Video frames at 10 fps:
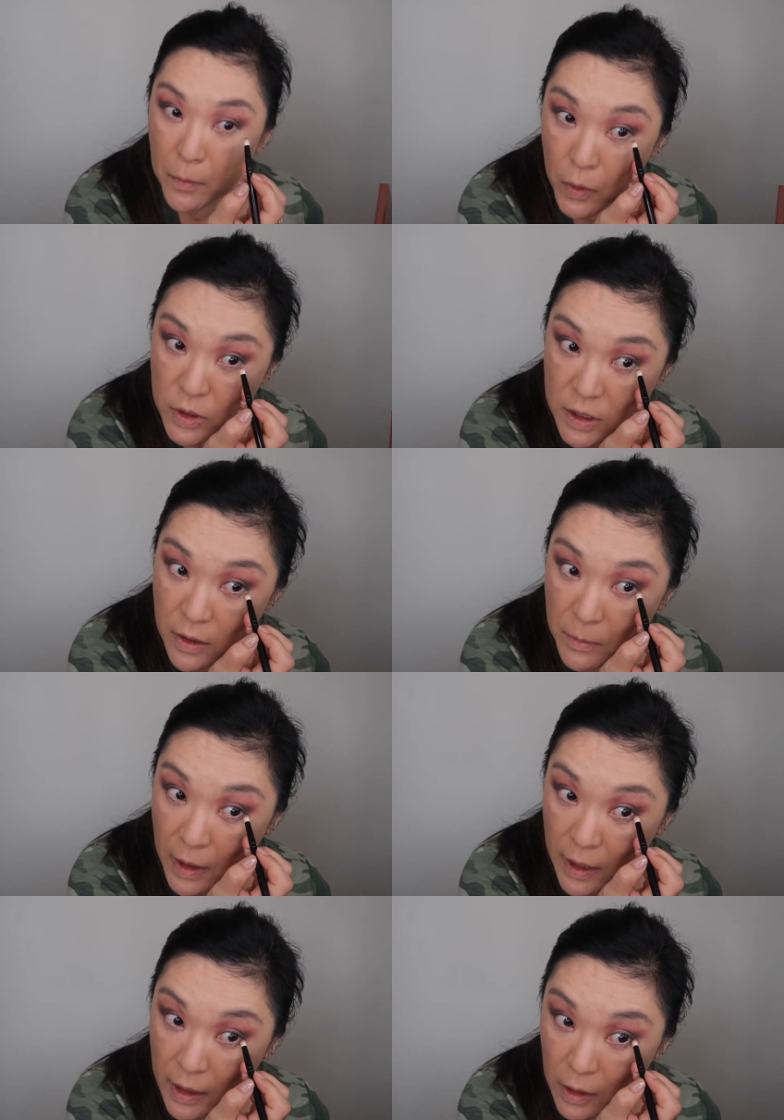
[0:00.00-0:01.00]
portion of
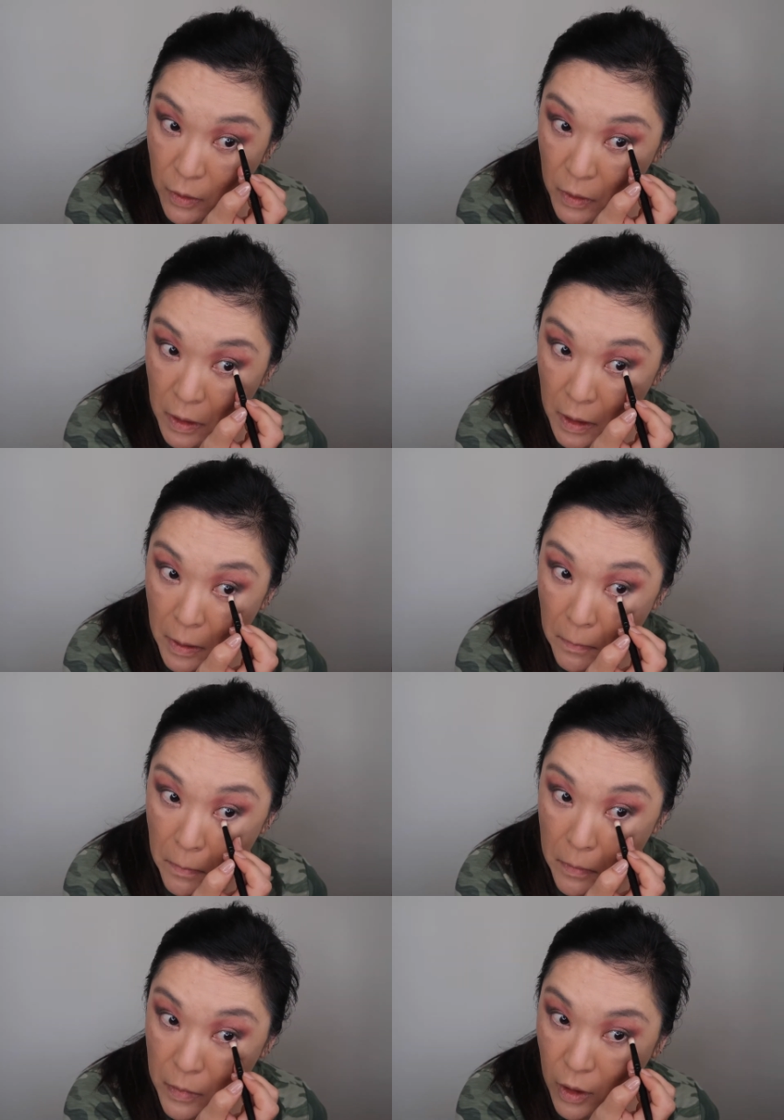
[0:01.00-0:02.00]
my lower limb.